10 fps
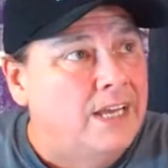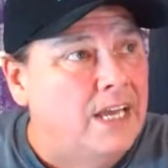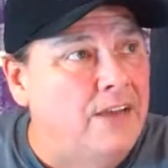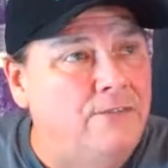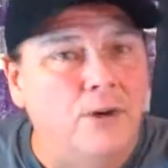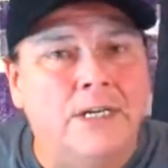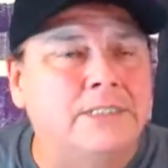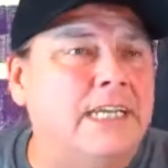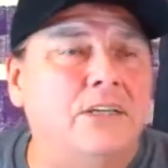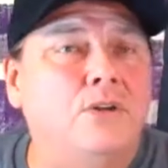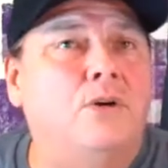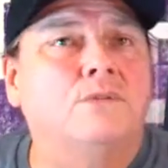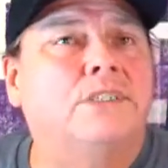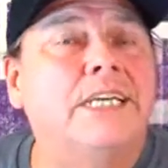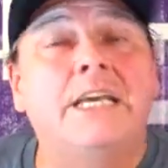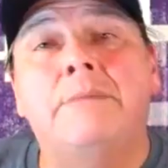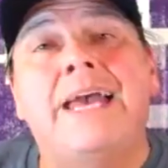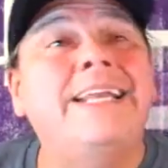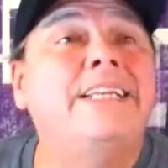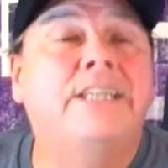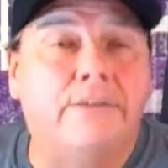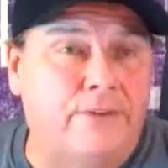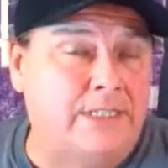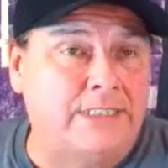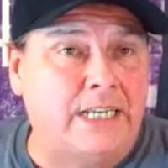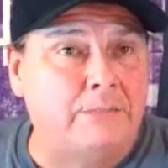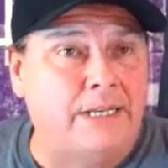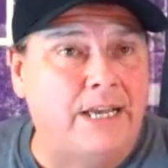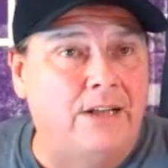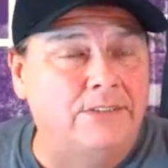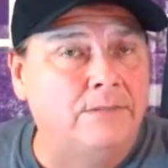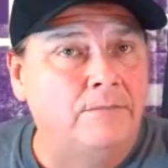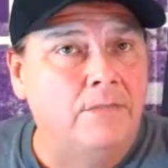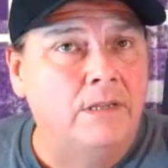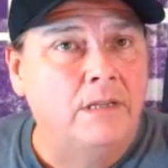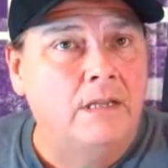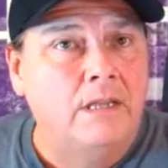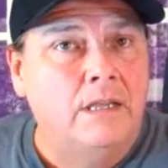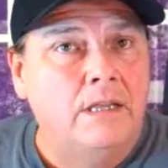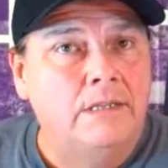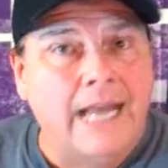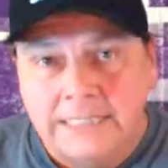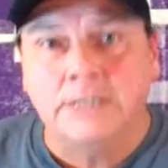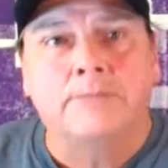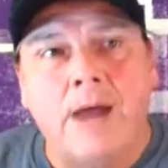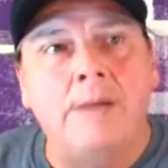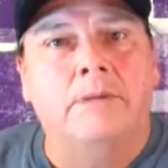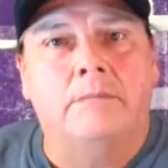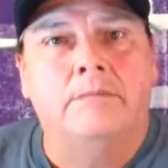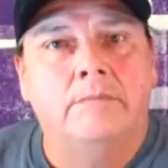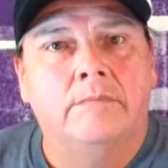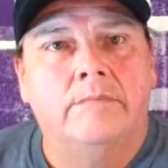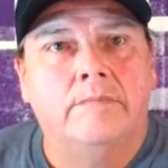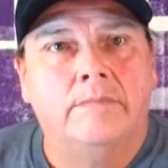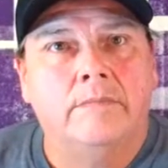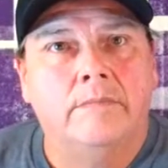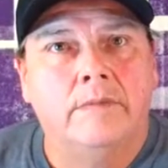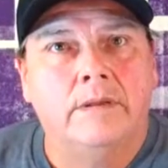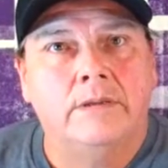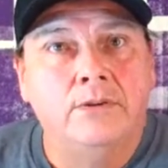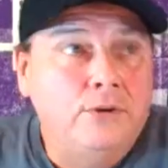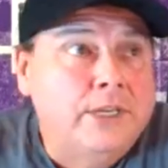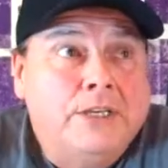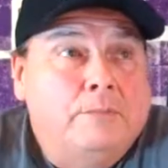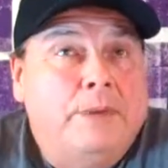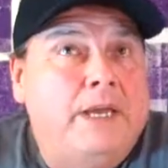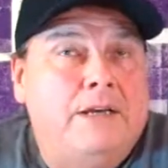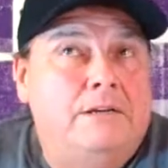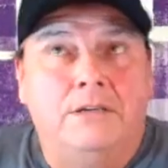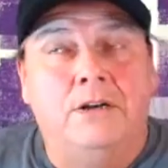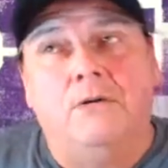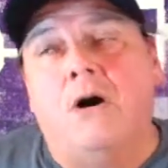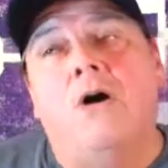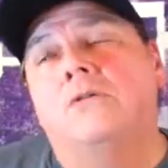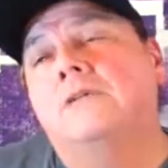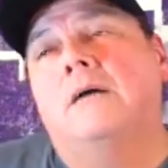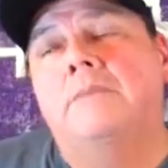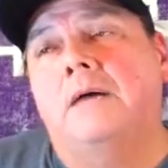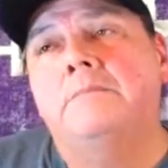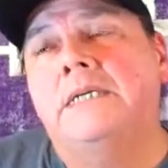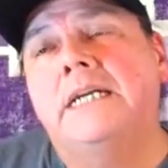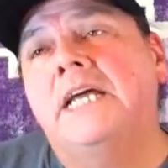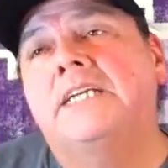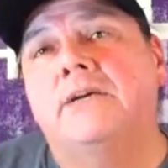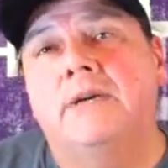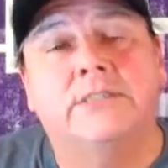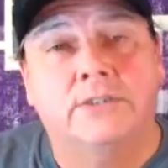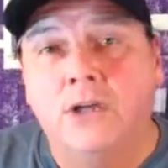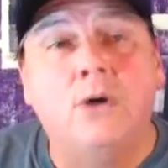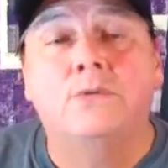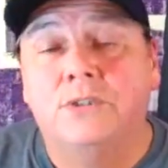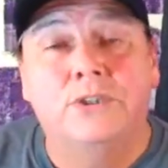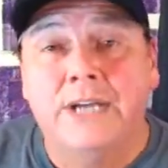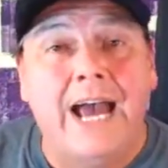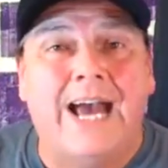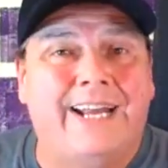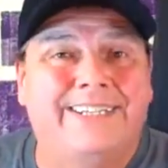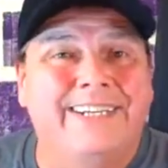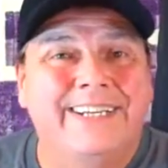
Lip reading: if you're going to say you don't see him any different as anybody else, that's a problem. You think you're being, you know, I'm being an anti-racist. No, you're not.